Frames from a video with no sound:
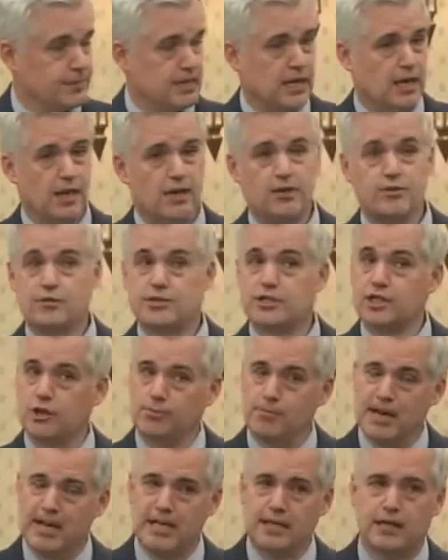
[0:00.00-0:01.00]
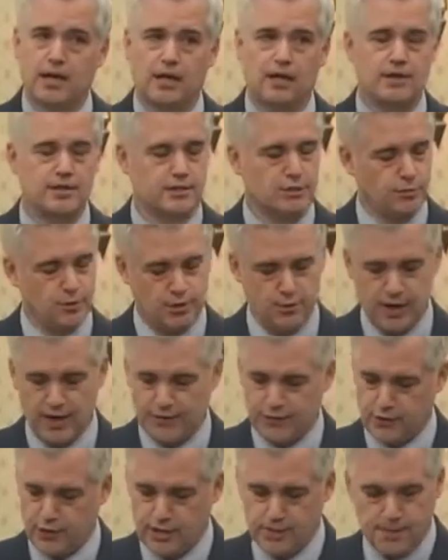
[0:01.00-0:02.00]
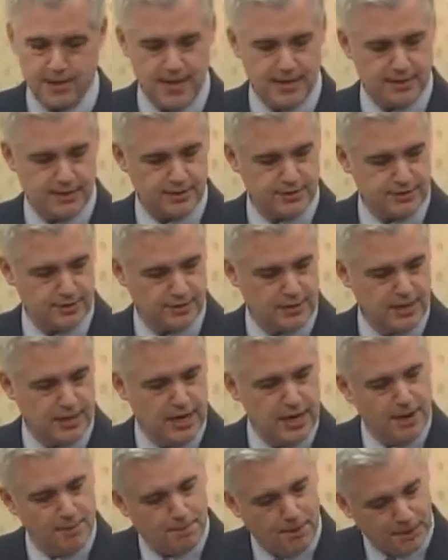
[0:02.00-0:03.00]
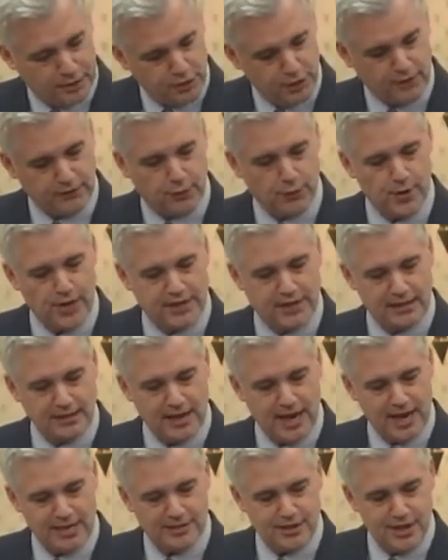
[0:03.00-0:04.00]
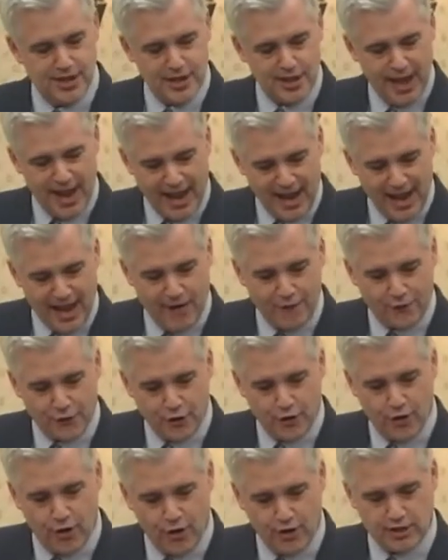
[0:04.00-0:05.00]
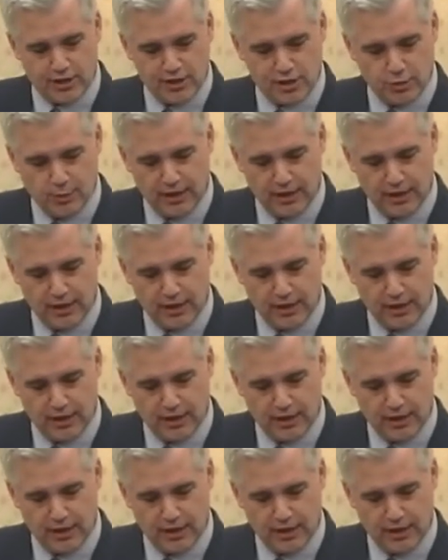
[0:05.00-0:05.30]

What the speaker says: Now, there are still many colonists who weren't ready for independence. But you have to recognize, after August